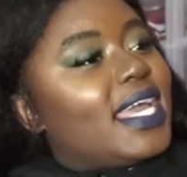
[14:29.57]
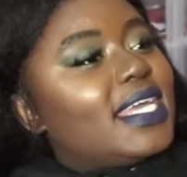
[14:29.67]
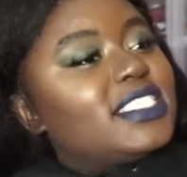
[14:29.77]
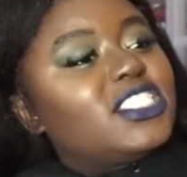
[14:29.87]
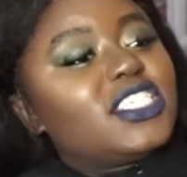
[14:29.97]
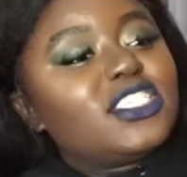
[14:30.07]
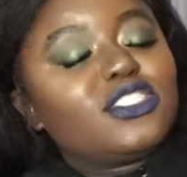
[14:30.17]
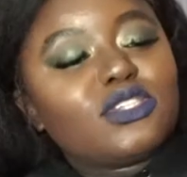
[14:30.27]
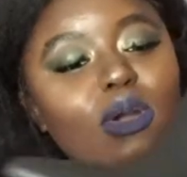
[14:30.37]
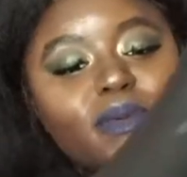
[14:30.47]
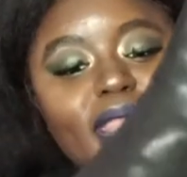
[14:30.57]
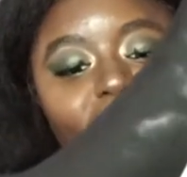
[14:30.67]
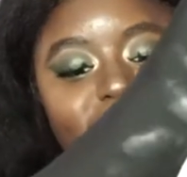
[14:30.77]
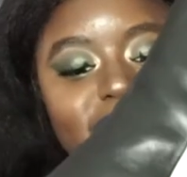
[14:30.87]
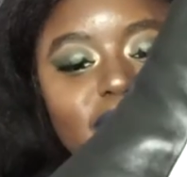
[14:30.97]
it's just so
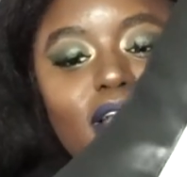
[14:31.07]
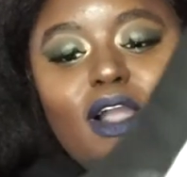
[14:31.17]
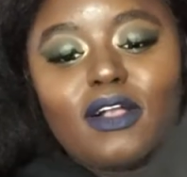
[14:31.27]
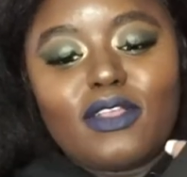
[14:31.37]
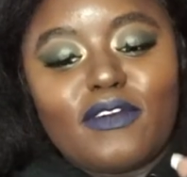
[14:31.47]
nice. It's all